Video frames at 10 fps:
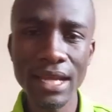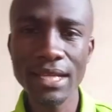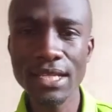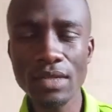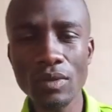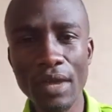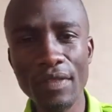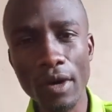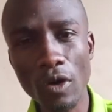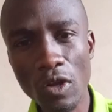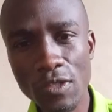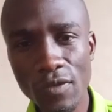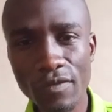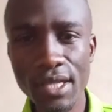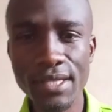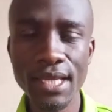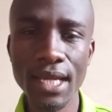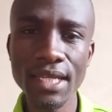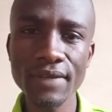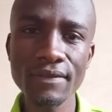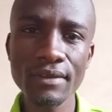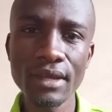Let us look at the roles of the executive.